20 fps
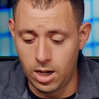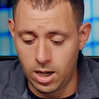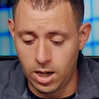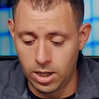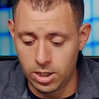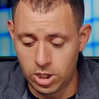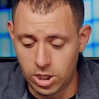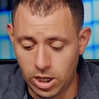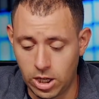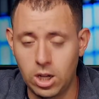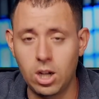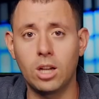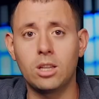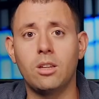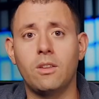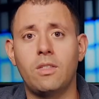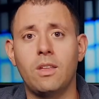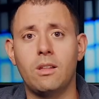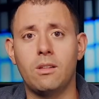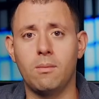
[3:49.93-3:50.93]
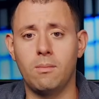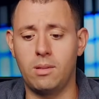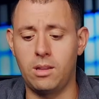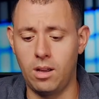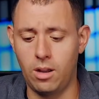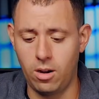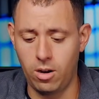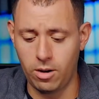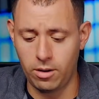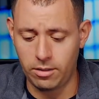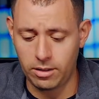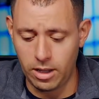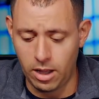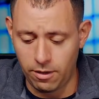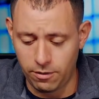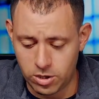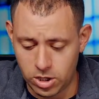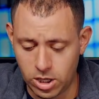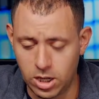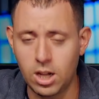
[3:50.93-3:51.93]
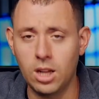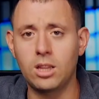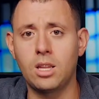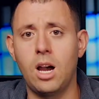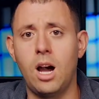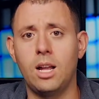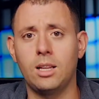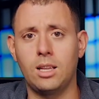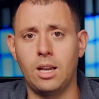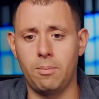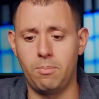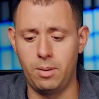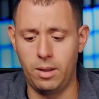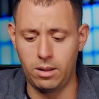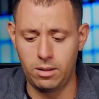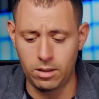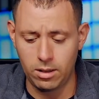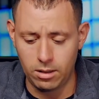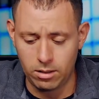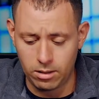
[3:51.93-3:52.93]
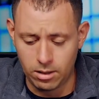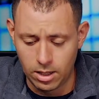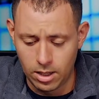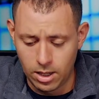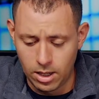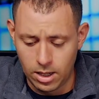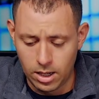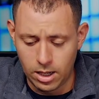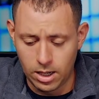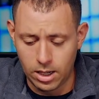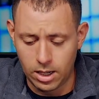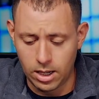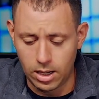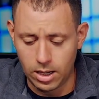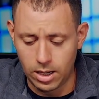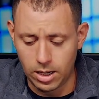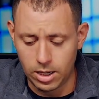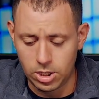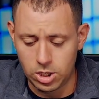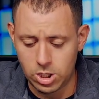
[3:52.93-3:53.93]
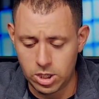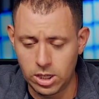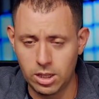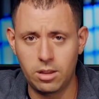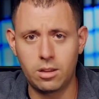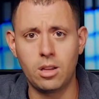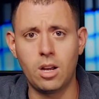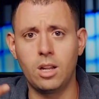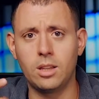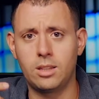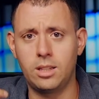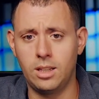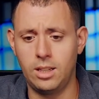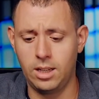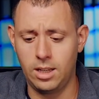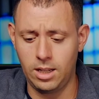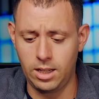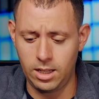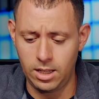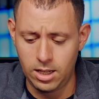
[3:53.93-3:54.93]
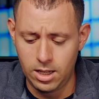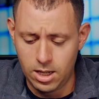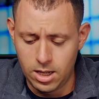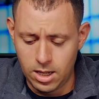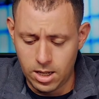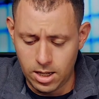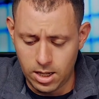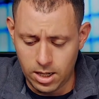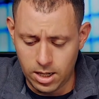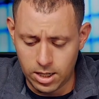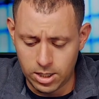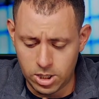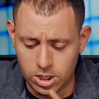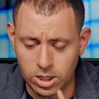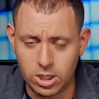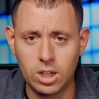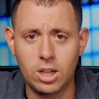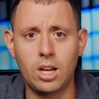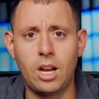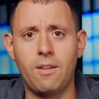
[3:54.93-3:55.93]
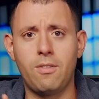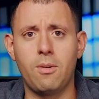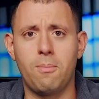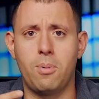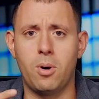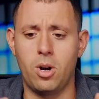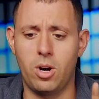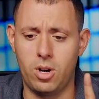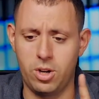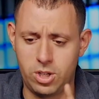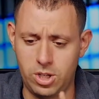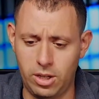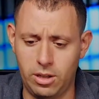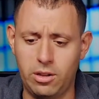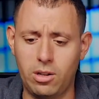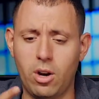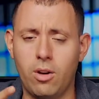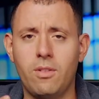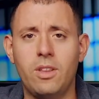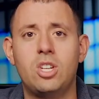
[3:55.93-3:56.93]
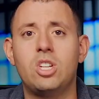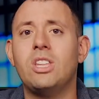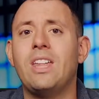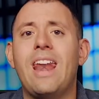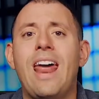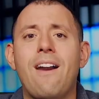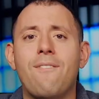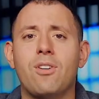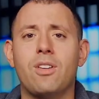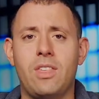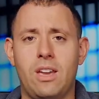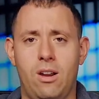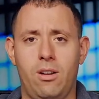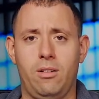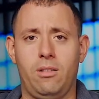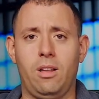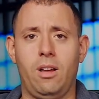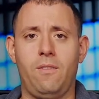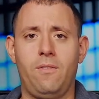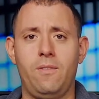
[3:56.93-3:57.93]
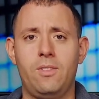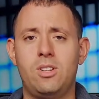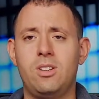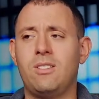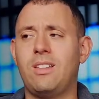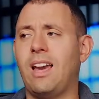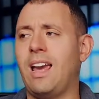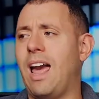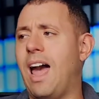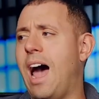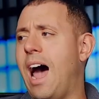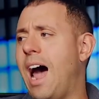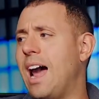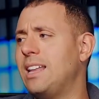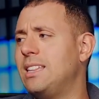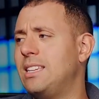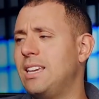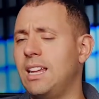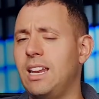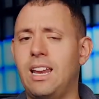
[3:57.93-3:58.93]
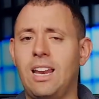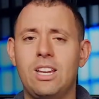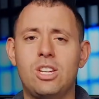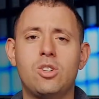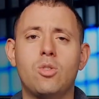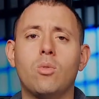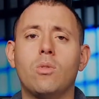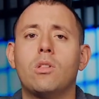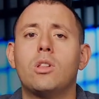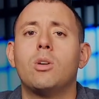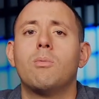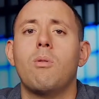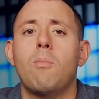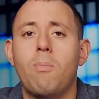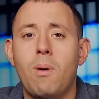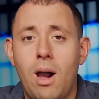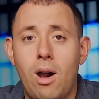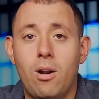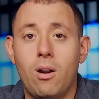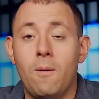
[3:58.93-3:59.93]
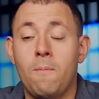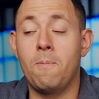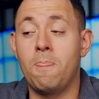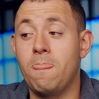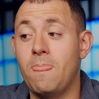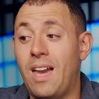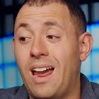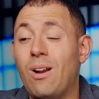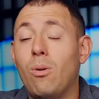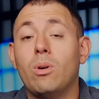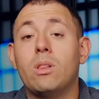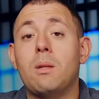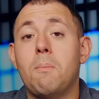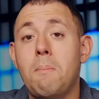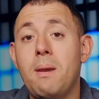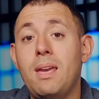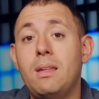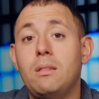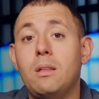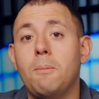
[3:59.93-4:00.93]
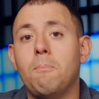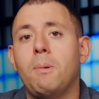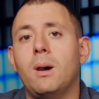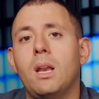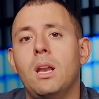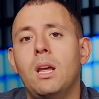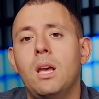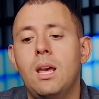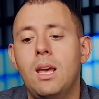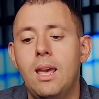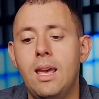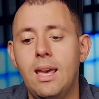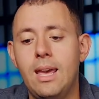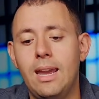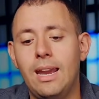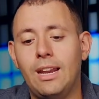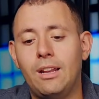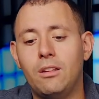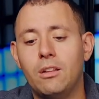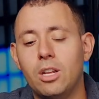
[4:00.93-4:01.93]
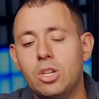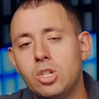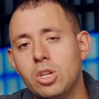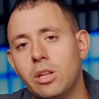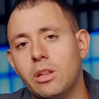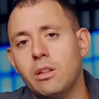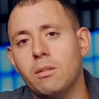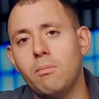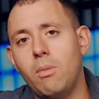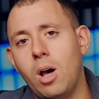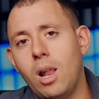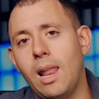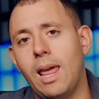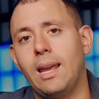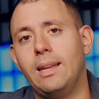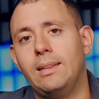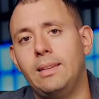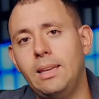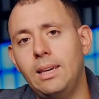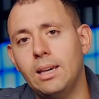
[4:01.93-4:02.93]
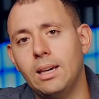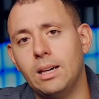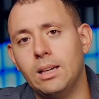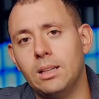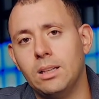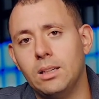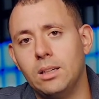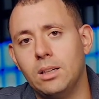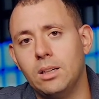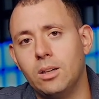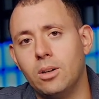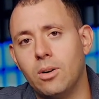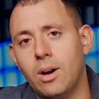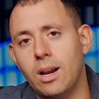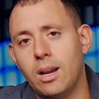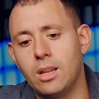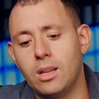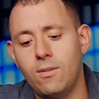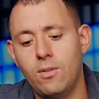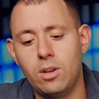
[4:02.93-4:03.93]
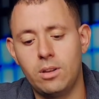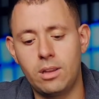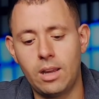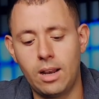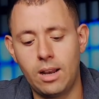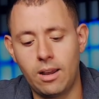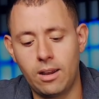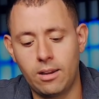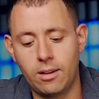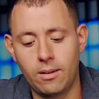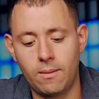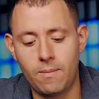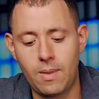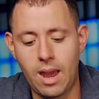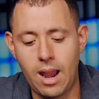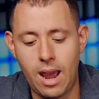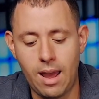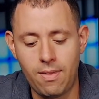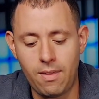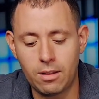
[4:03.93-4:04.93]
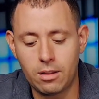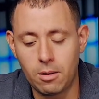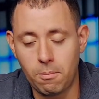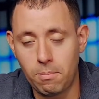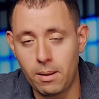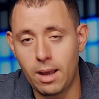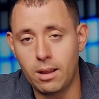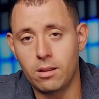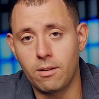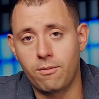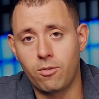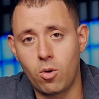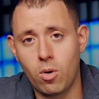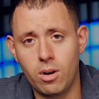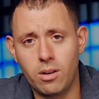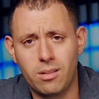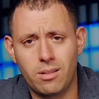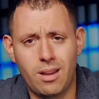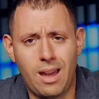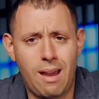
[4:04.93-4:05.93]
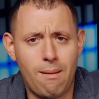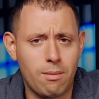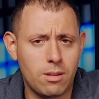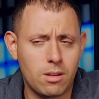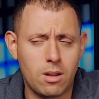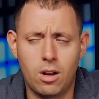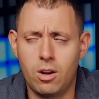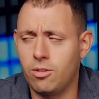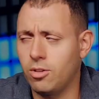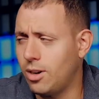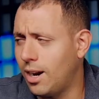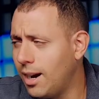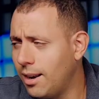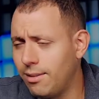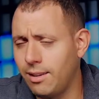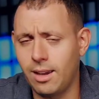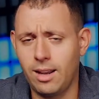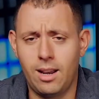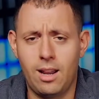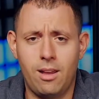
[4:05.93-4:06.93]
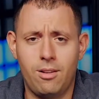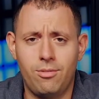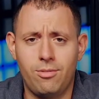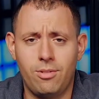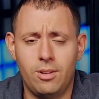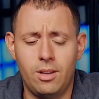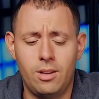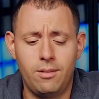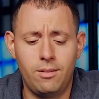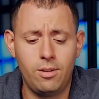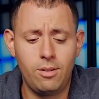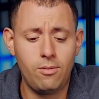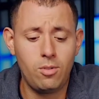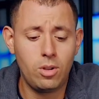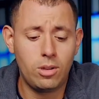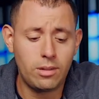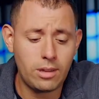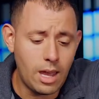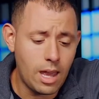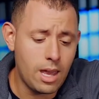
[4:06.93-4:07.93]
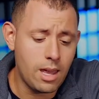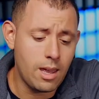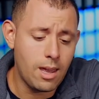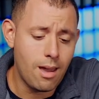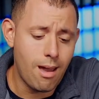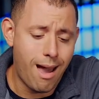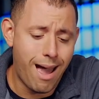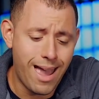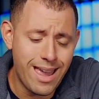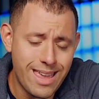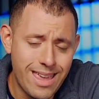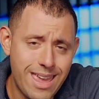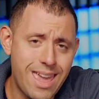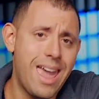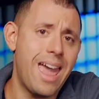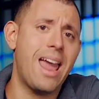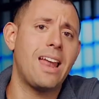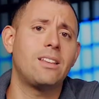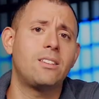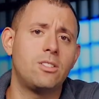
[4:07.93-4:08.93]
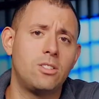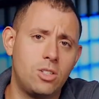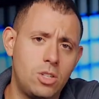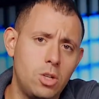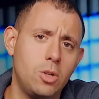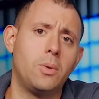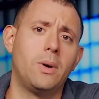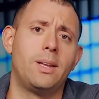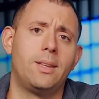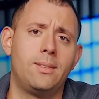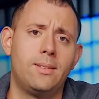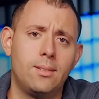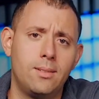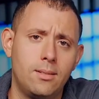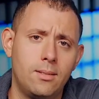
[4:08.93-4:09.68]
She cooked the things herself. She cut the hot dog pieces. She salted it. She took it off the burner. She did everything herself. She was like, I did it. And she was super proud. And it was amazing. But it's such a small idea, right? Because if you say like, and this applies, of course, to Amazon or to anything in life. If you say, I can't do it,